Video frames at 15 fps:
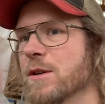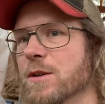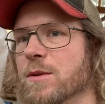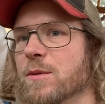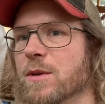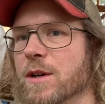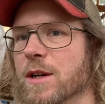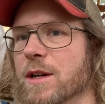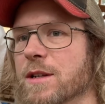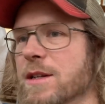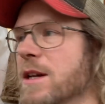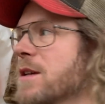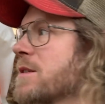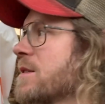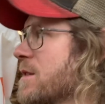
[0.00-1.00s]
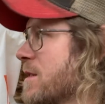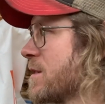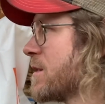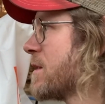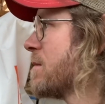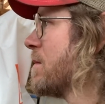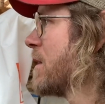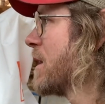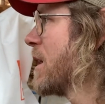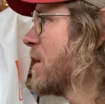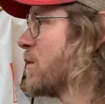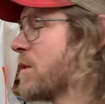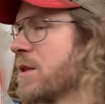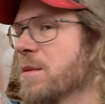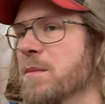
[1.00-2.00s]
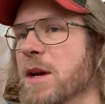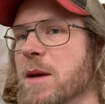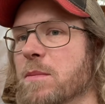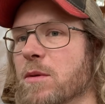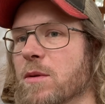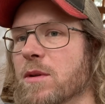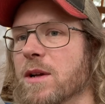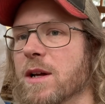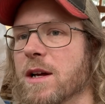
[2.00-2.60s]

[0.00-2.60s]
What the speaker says: we're going to test this again with the maple